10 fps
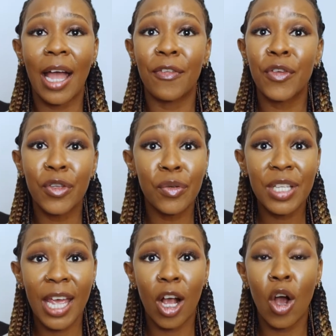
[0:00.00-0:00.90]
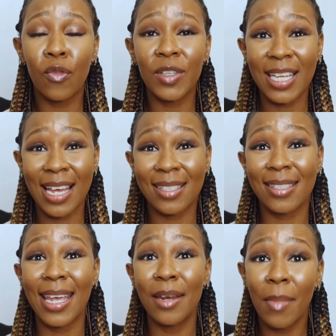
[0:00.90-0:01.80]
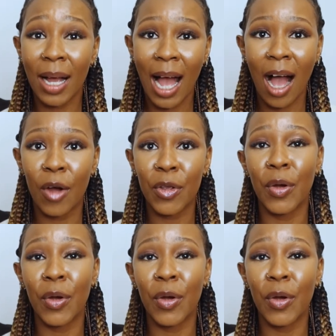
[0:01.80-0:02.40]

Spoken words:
if you do take COVID tests in Macau,